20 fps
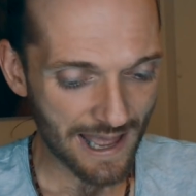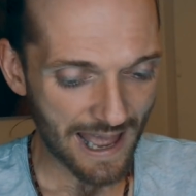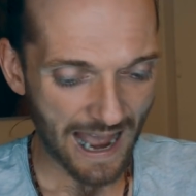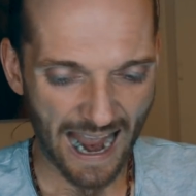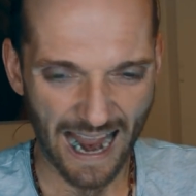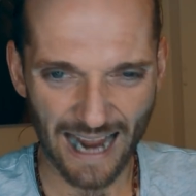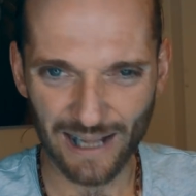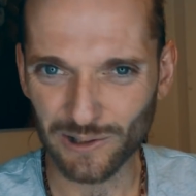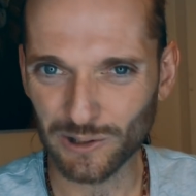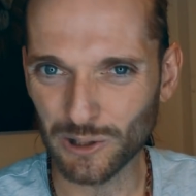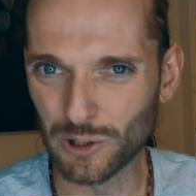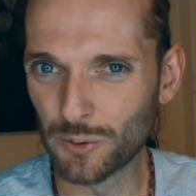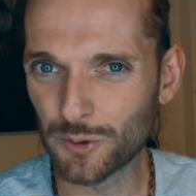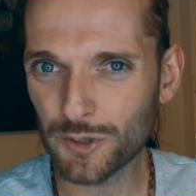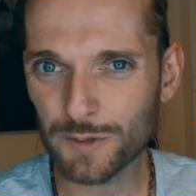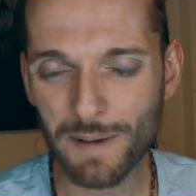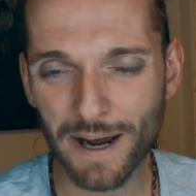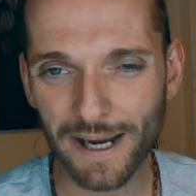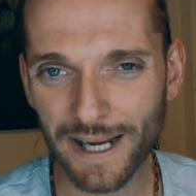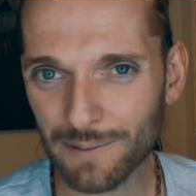I'll lose
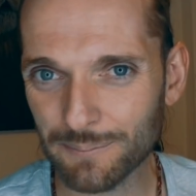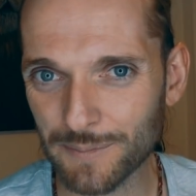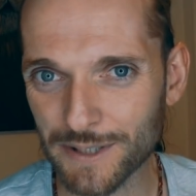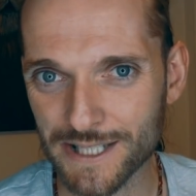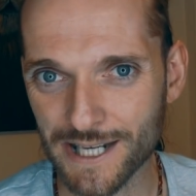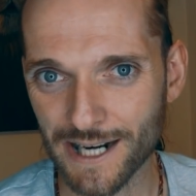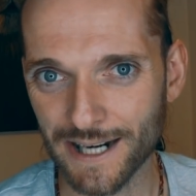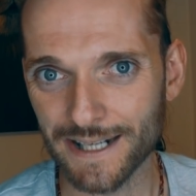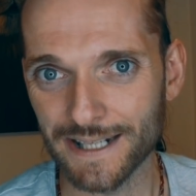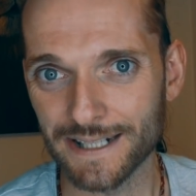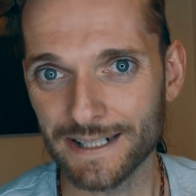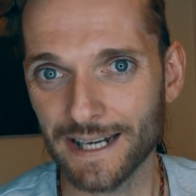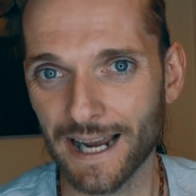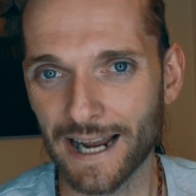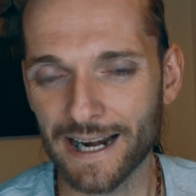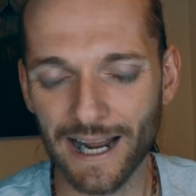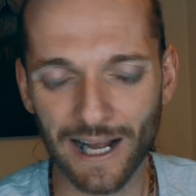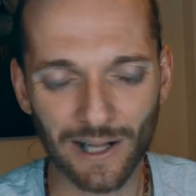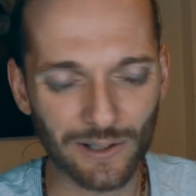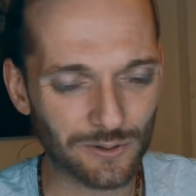my appetite and
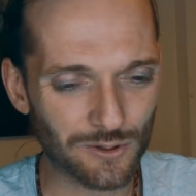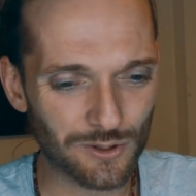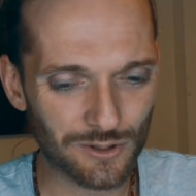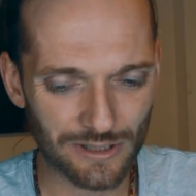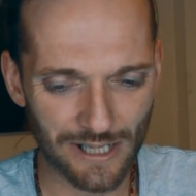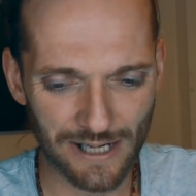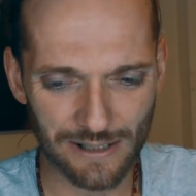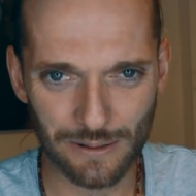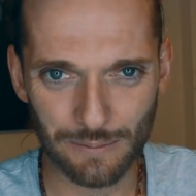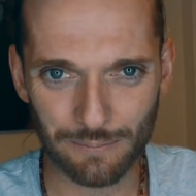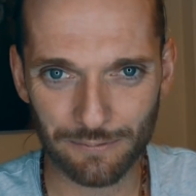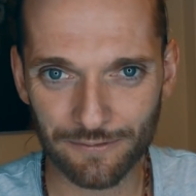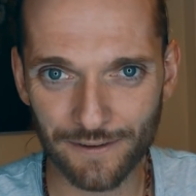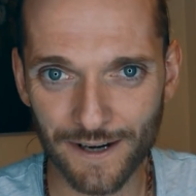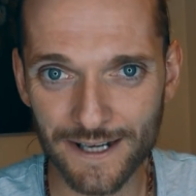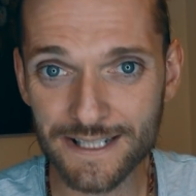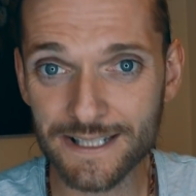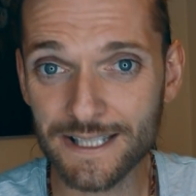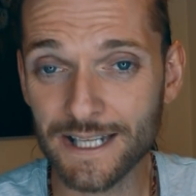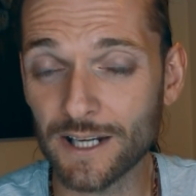I'll just end up
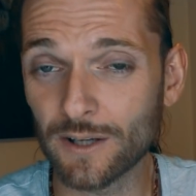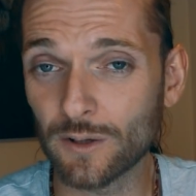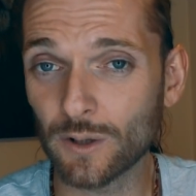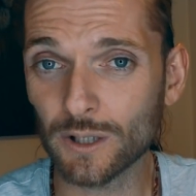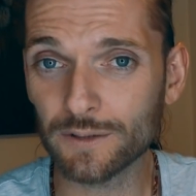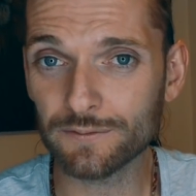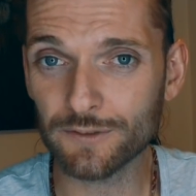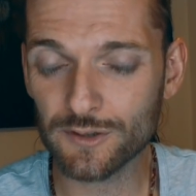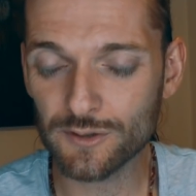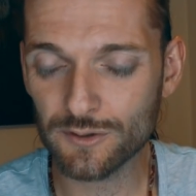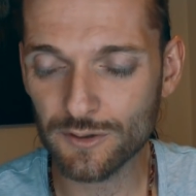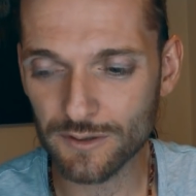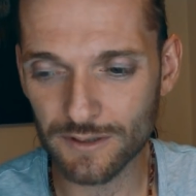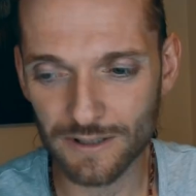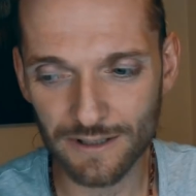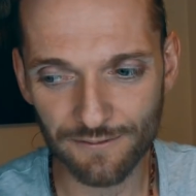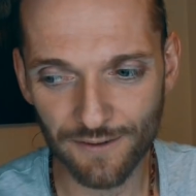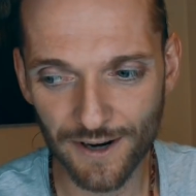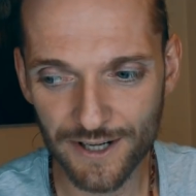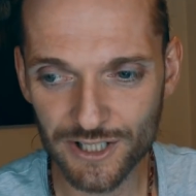fasting, and all of a sudden,
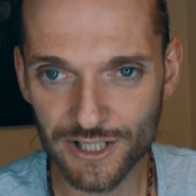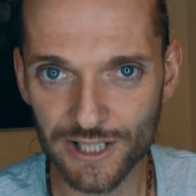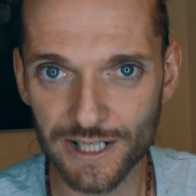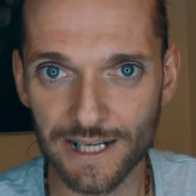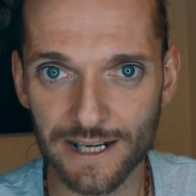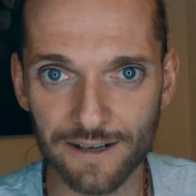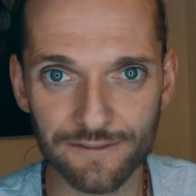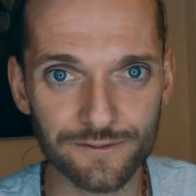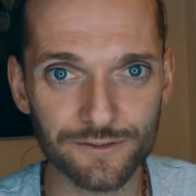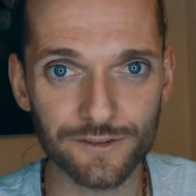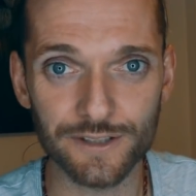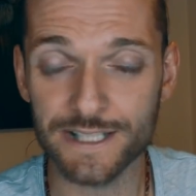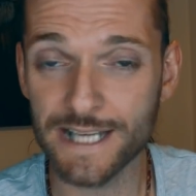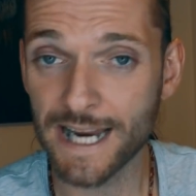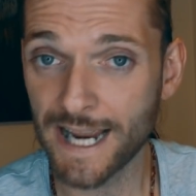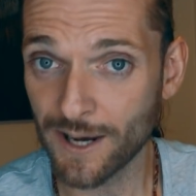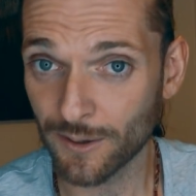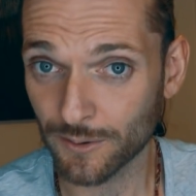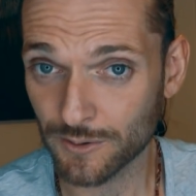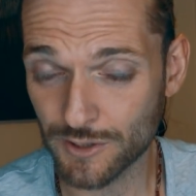eventually after a
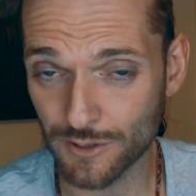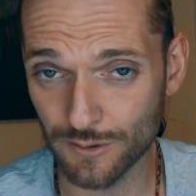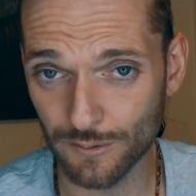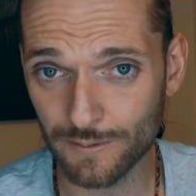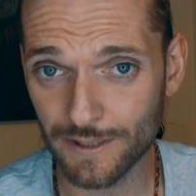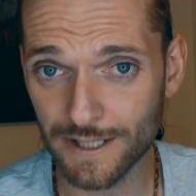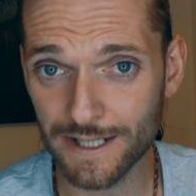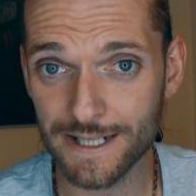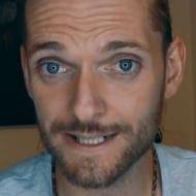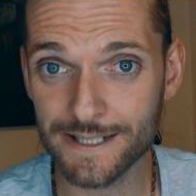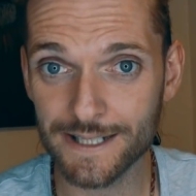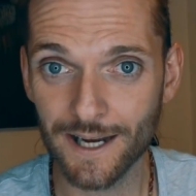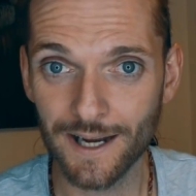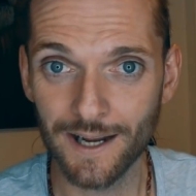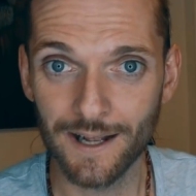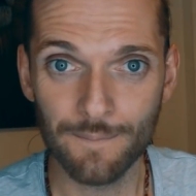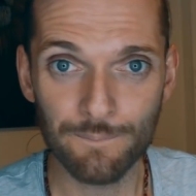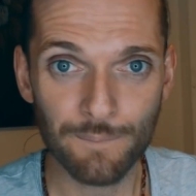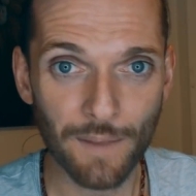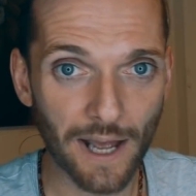day or 2 days,
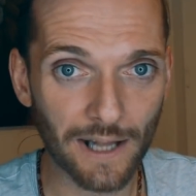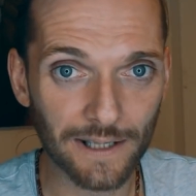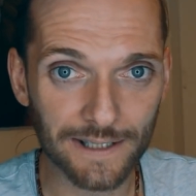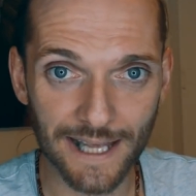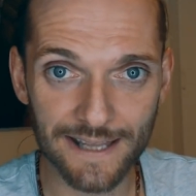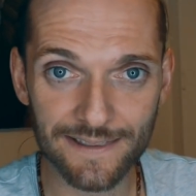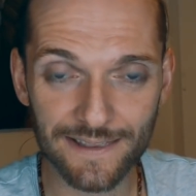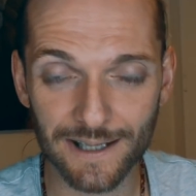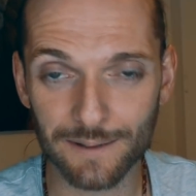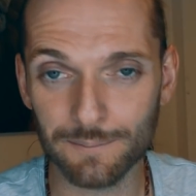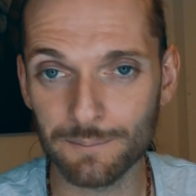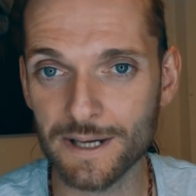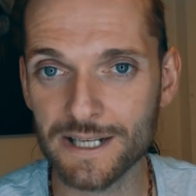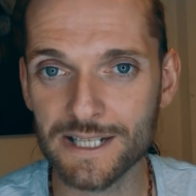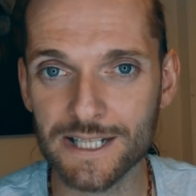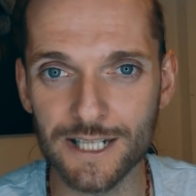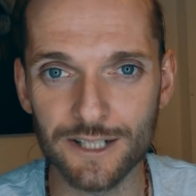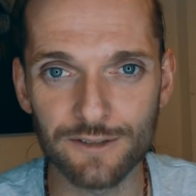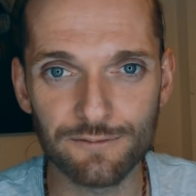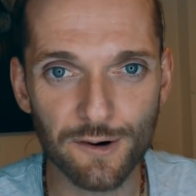I'll get that
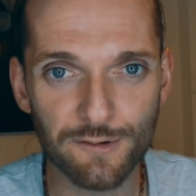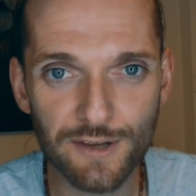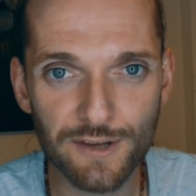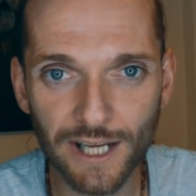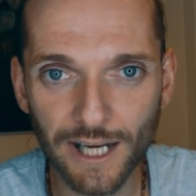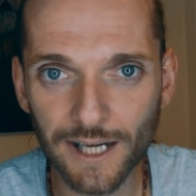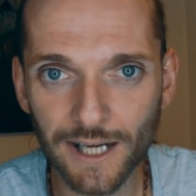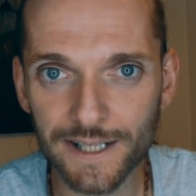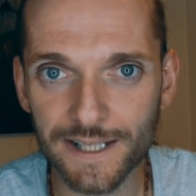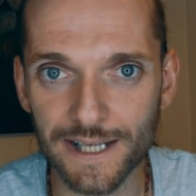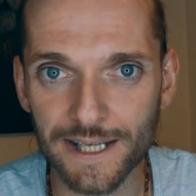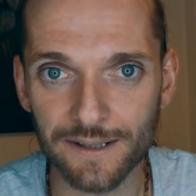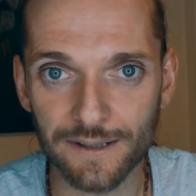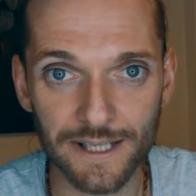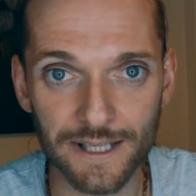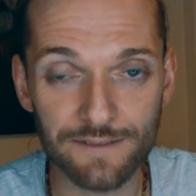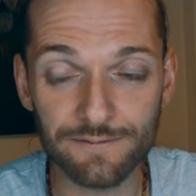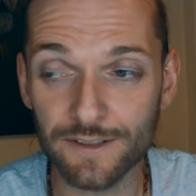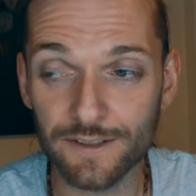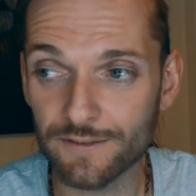message very clear.
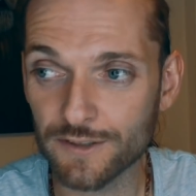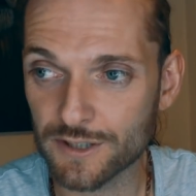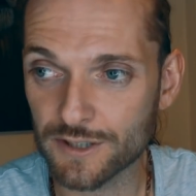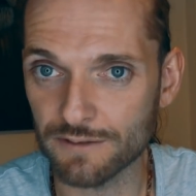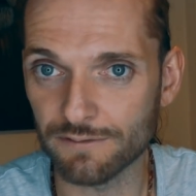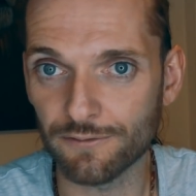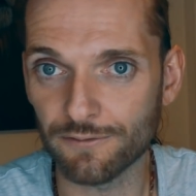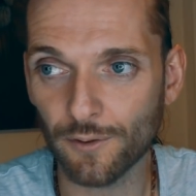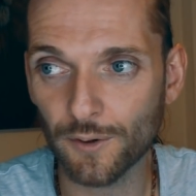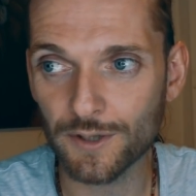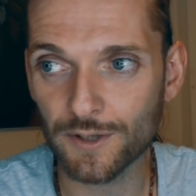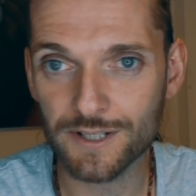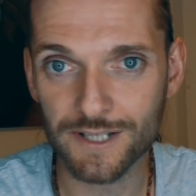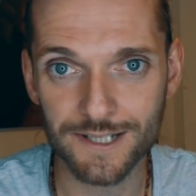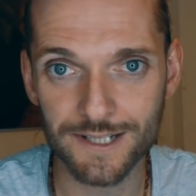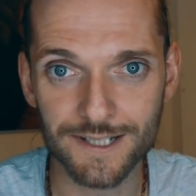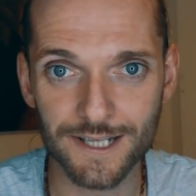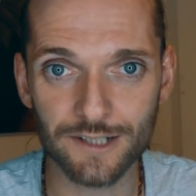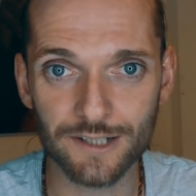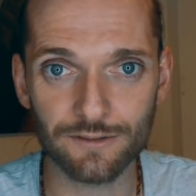Even if it's a voice, a
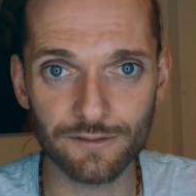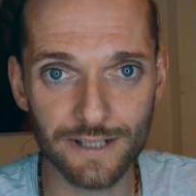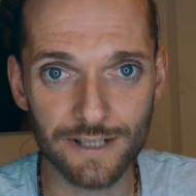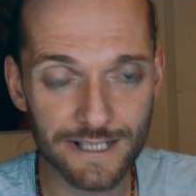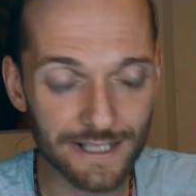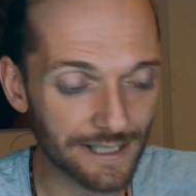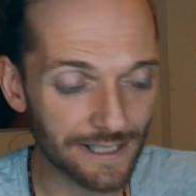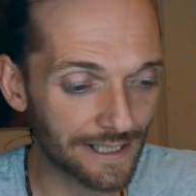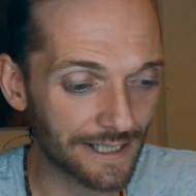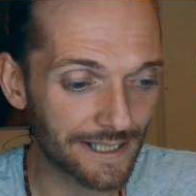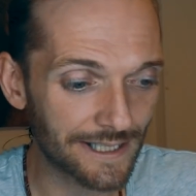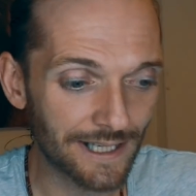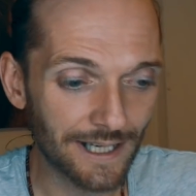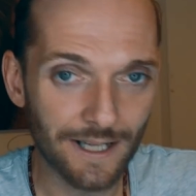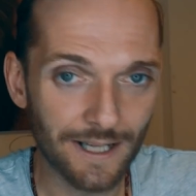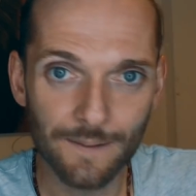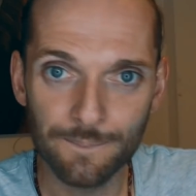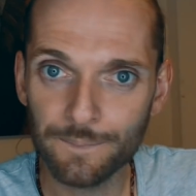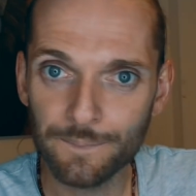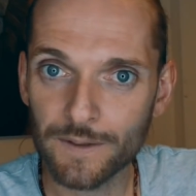synchronicity,
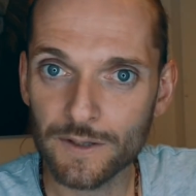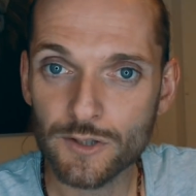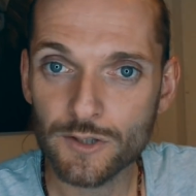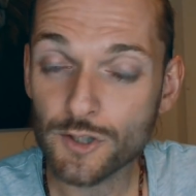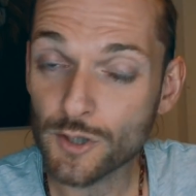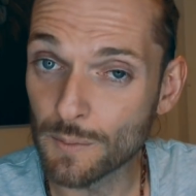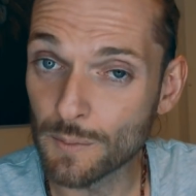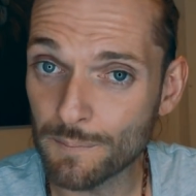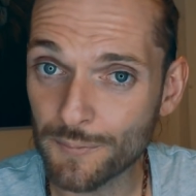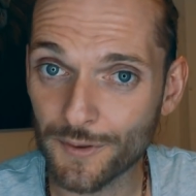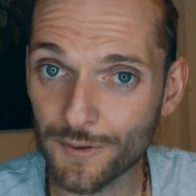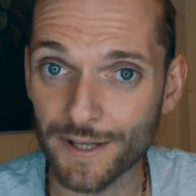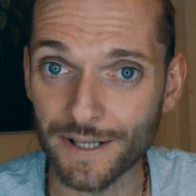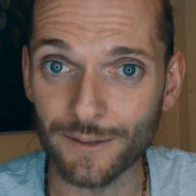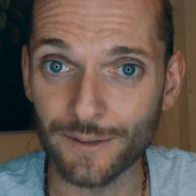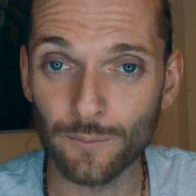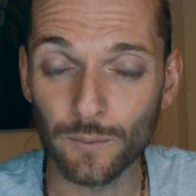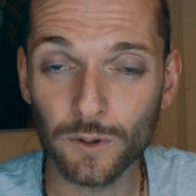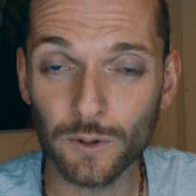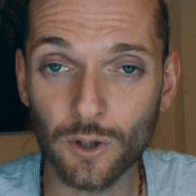something
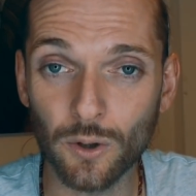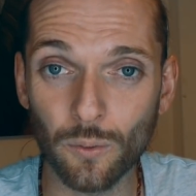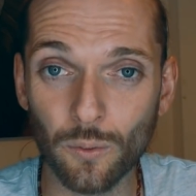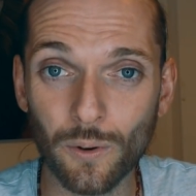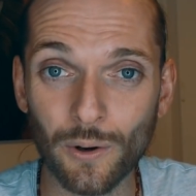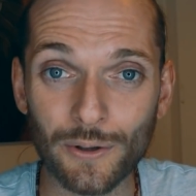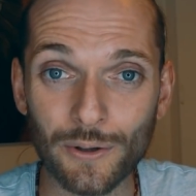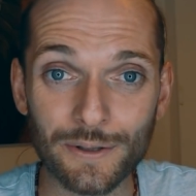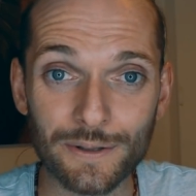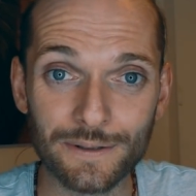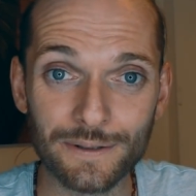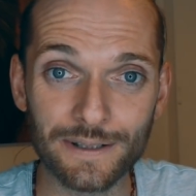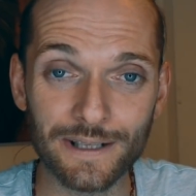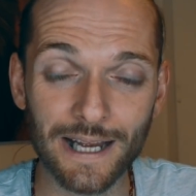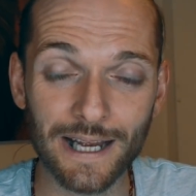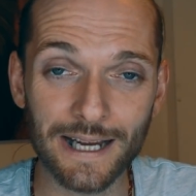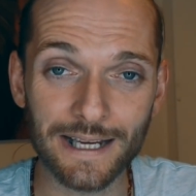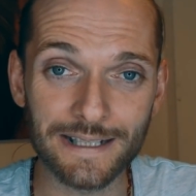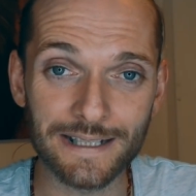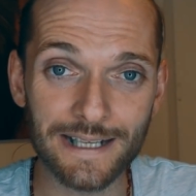will go on
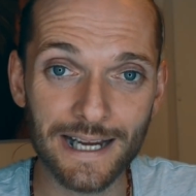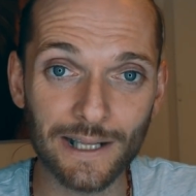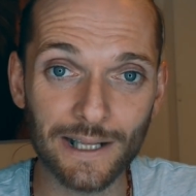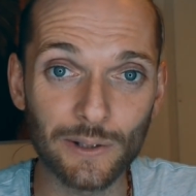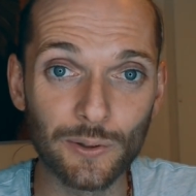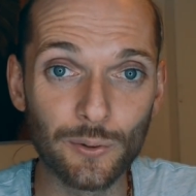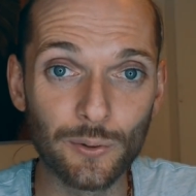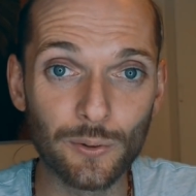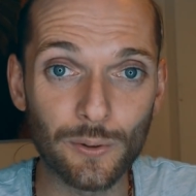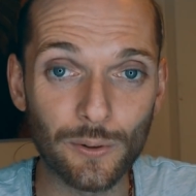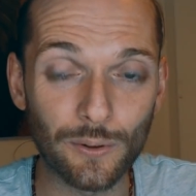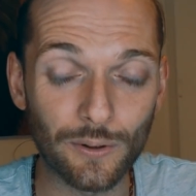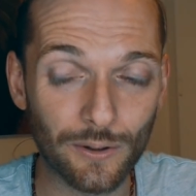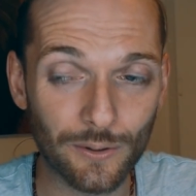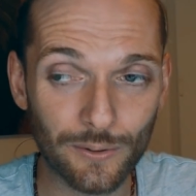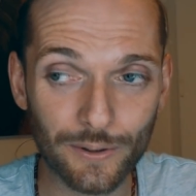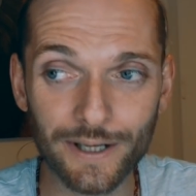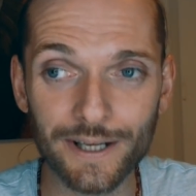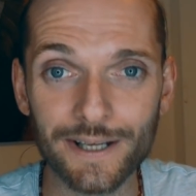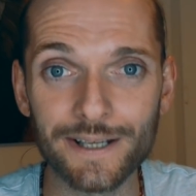and I'll know,
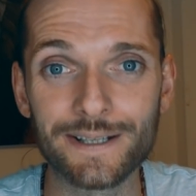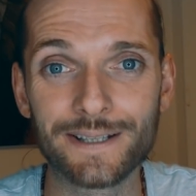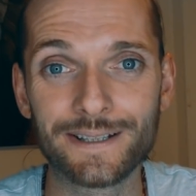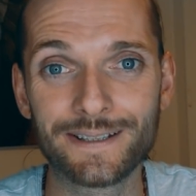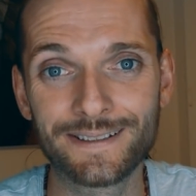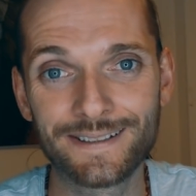okay,